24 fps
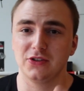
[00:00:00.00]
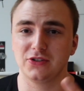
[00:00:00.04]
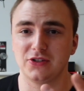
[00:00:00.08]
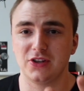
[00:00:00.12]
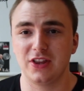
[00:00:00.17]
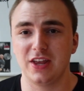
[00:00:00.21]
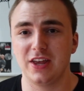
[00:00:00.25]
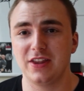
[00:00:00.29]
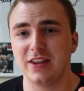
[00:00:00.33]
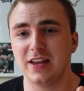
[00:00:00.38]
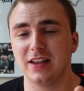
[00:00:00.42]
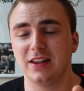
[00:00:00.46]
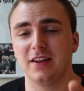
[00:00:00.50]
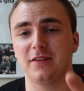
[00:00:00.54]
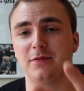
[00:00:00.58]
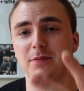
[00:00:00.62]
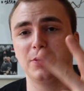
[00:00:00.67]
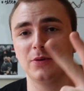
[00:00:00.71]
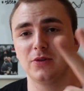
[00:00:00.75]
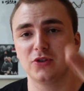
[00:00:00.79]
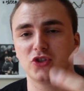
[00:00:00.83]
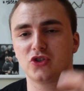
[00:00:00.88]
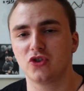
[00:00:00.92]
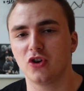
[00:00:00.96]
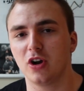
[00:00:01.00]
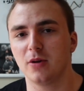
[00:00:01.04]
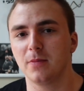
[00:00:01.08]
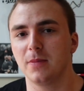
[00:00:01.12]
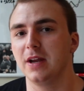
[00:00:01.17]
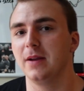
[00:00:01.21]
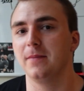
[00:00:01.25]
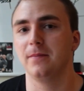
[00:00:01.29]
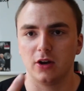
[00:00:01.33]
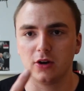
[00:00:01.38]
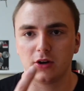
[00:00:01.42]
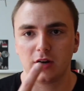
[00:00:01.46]
So then that left me with
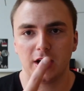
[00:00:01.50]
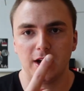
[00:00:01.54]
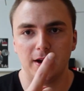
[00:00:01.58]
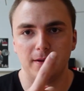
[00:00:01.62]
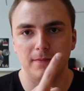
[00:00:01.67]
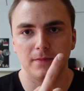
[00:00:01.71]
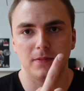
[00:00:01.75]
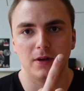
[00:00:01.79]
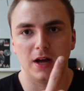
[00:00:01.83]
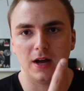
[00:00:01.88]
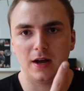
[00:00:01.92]
strongman. Okay,